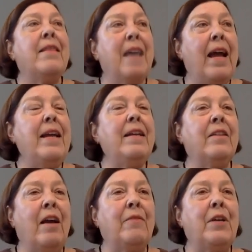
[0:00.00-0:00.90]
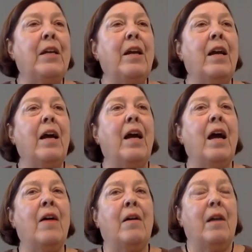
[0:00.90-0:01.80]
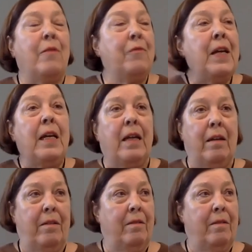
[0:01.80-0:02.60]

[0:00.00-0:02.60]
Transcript: they levy uh, a fee.